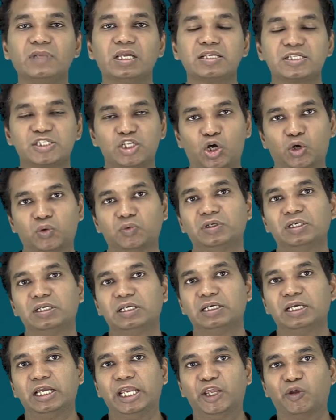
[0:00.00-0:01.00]
So,
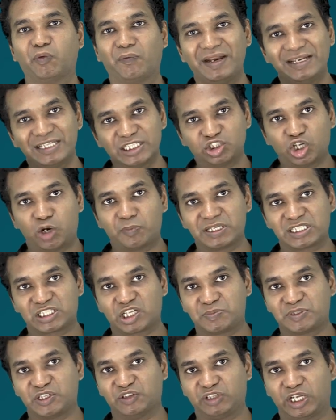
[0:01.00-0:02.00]
you read the job
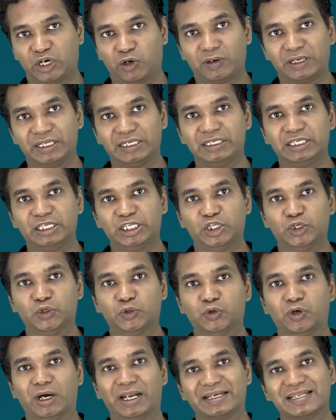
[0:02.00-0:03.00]
description thoroughly,
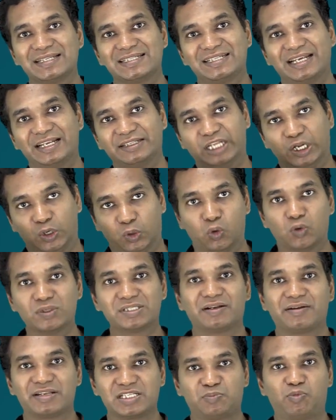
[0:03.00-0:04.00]
you understand the roles
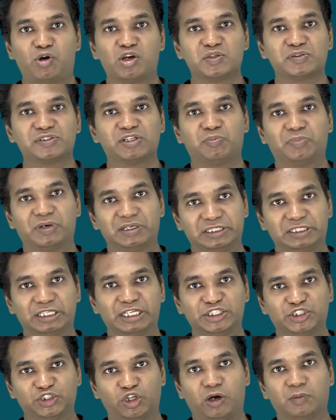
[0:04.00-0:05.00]
and responsibilities of a
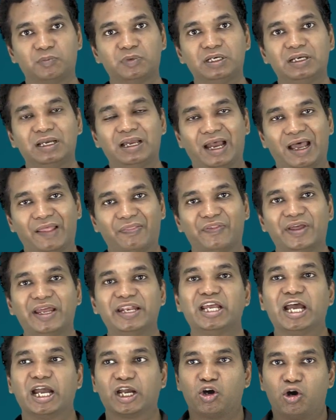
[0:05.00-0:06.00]
particular job, and
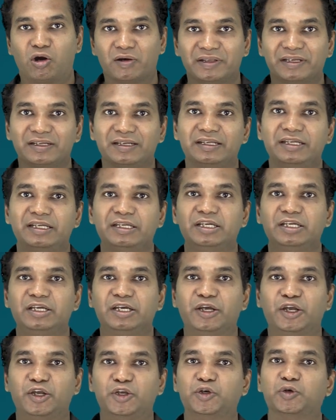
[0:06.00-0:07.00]
then
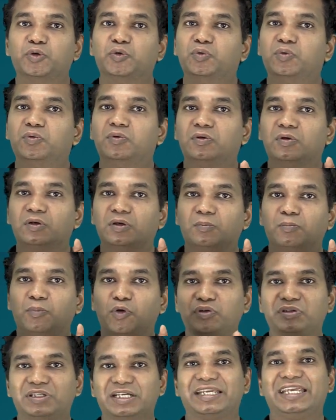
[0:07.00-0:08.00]
accordingly you
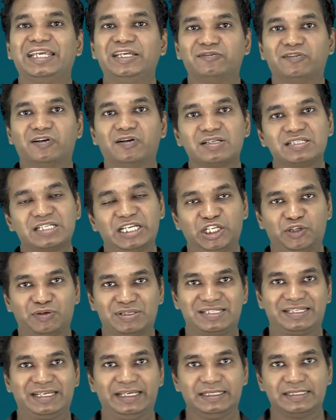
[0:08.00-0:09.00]
put the keywords in your
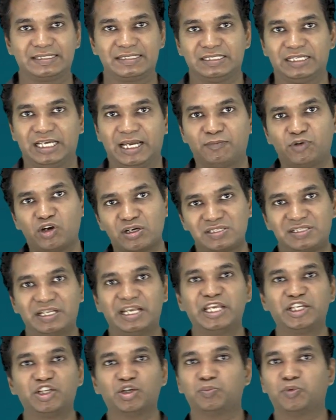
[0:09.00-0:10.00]
skills. I'm not
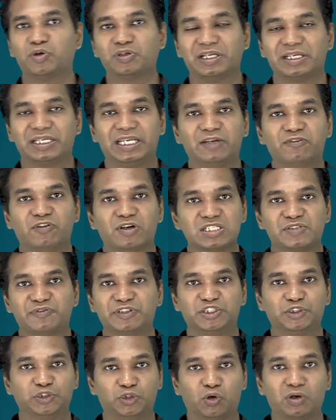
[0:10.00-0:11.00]
saying you put the keywords
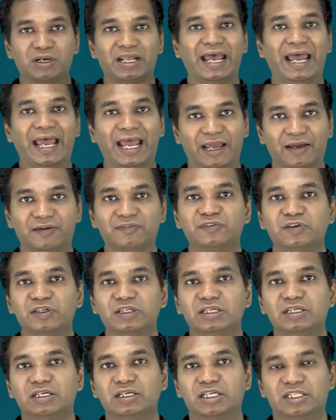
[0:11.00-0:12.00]
which you don't have
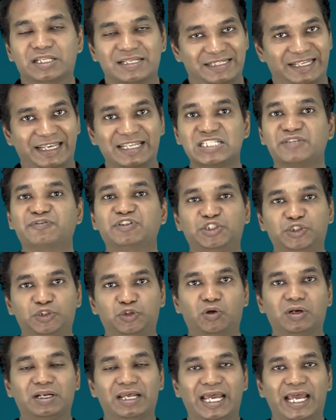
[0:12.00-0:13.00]
the skills which you
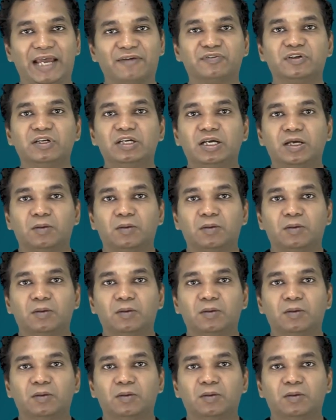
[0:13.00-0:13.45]
don't have.